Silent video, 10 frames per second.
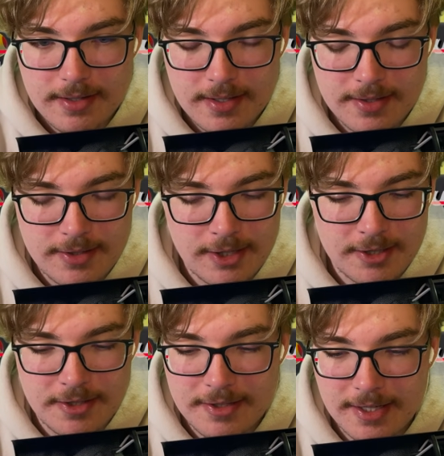such
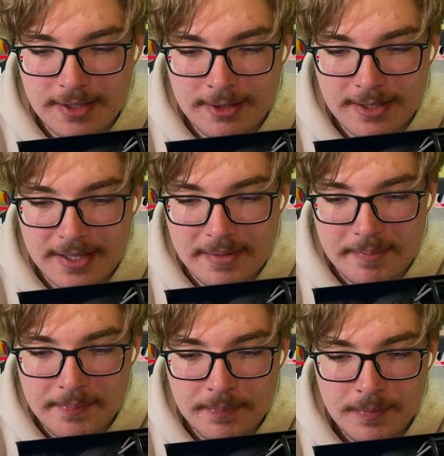a sick looking game.
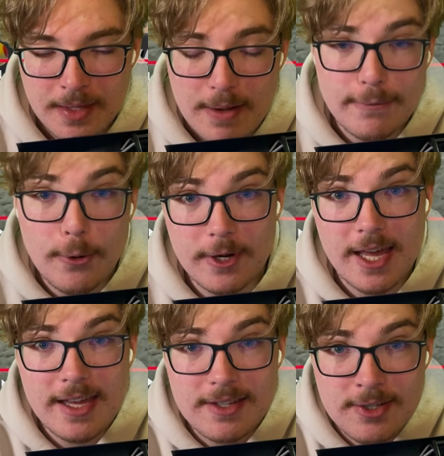
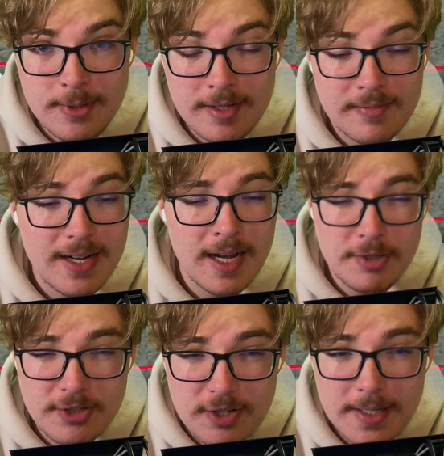4K as well. I'm
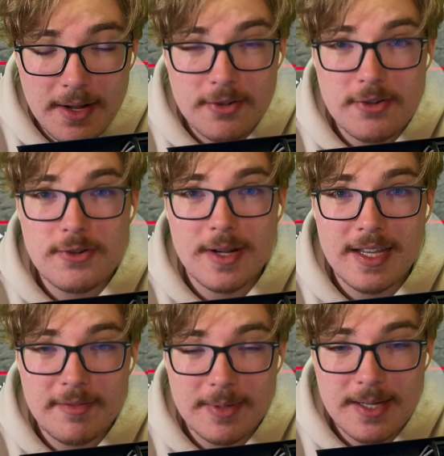assuming 120
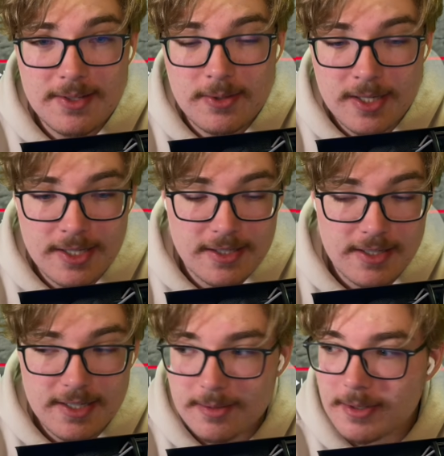FPS as well in
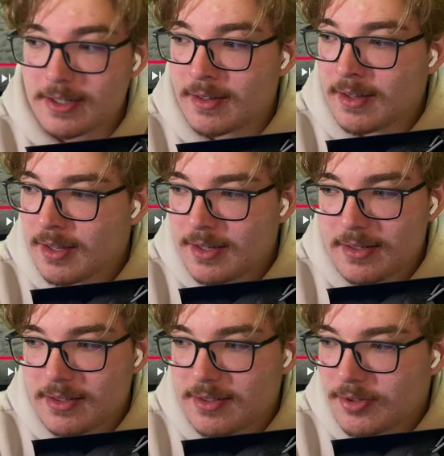1080p.
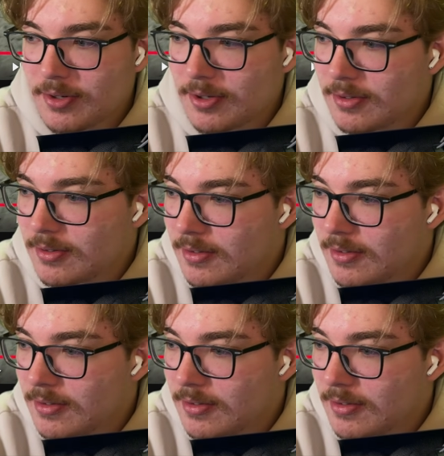That's so cool.